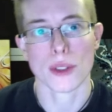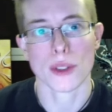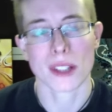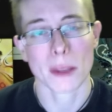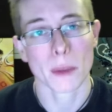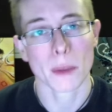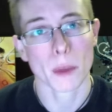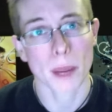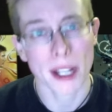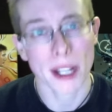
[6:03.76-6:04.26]

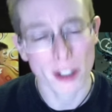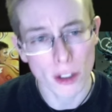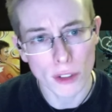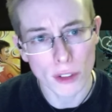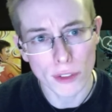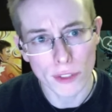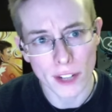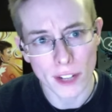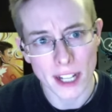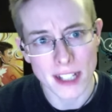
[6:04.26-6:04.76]
some of my
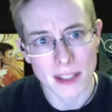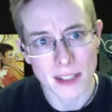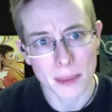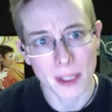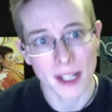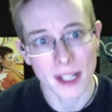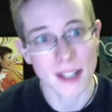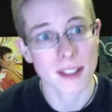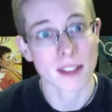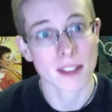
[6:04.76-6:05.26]
girlfriends
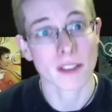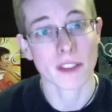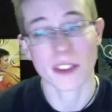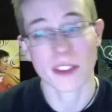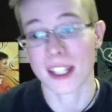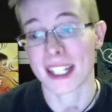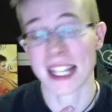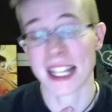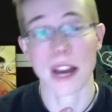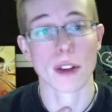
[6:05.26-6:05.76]
because of
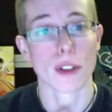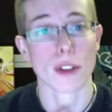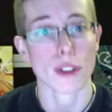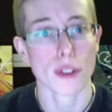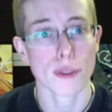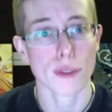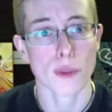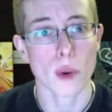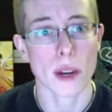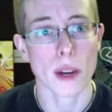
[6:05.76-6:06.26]
the sound of
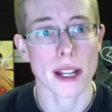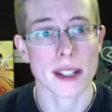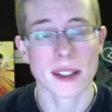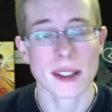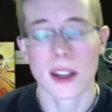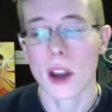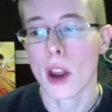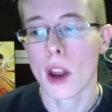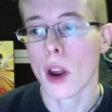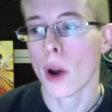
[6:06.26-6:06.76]
their
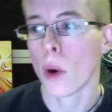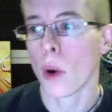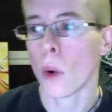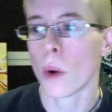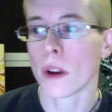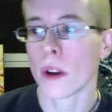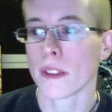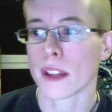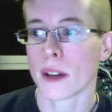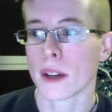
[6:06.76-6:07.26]
voice,
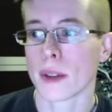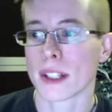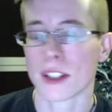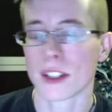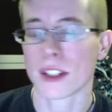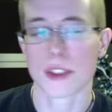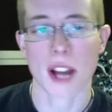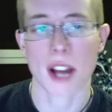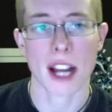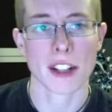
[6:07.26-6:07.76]
or there was
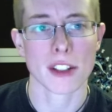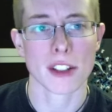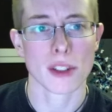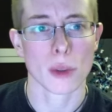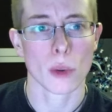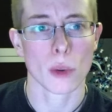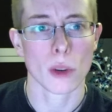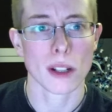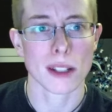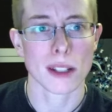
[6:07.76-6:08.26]
attraction
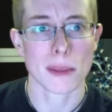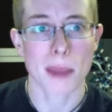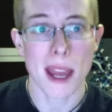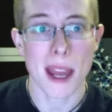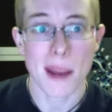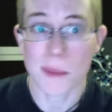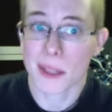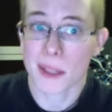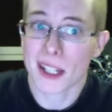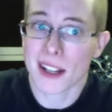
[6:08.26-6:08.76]
towards
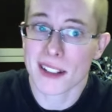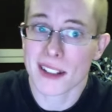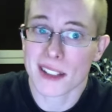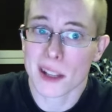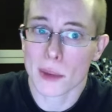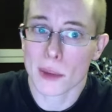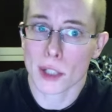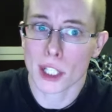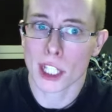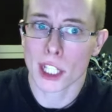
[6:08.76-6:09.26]
men because they
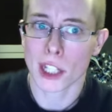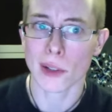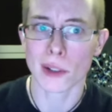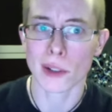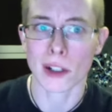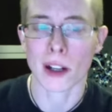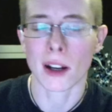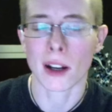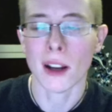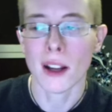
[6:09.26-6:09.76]
were
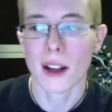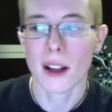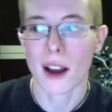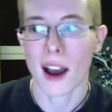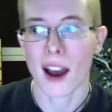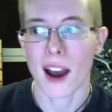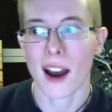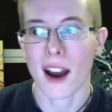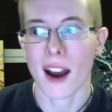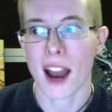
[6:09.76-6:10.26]
cuter.
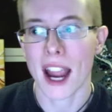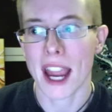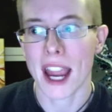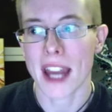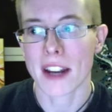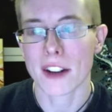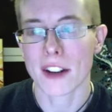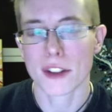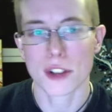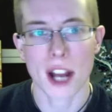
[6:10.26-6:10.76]
Uh, I had
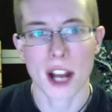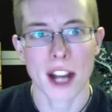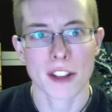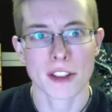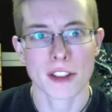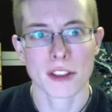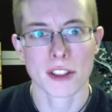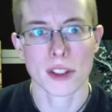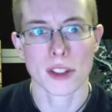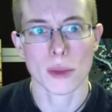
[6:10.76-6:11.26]
an
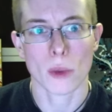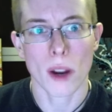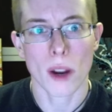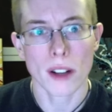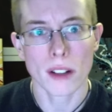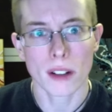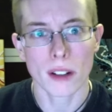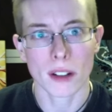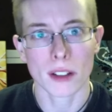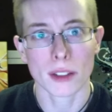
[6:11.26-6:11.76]
attraction to one
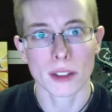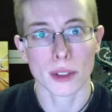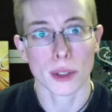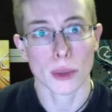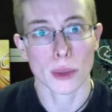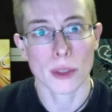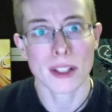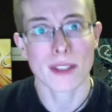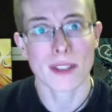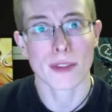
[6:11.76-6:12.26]
girl who
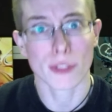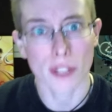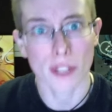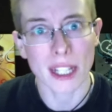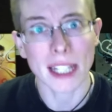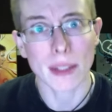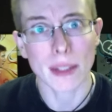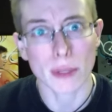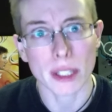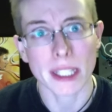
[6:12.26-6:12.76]
was
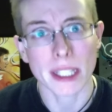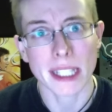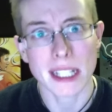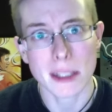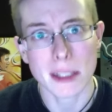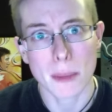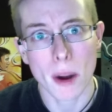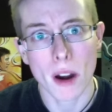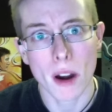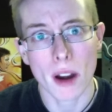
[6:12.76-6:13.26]
really, really
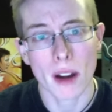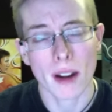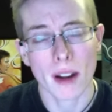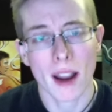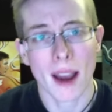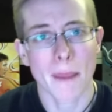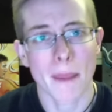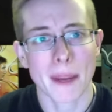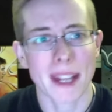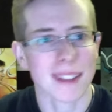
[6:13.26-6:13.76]
smart.
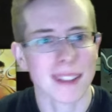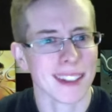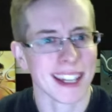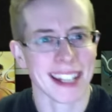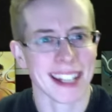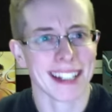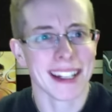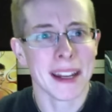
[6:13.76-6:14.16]
I mean, like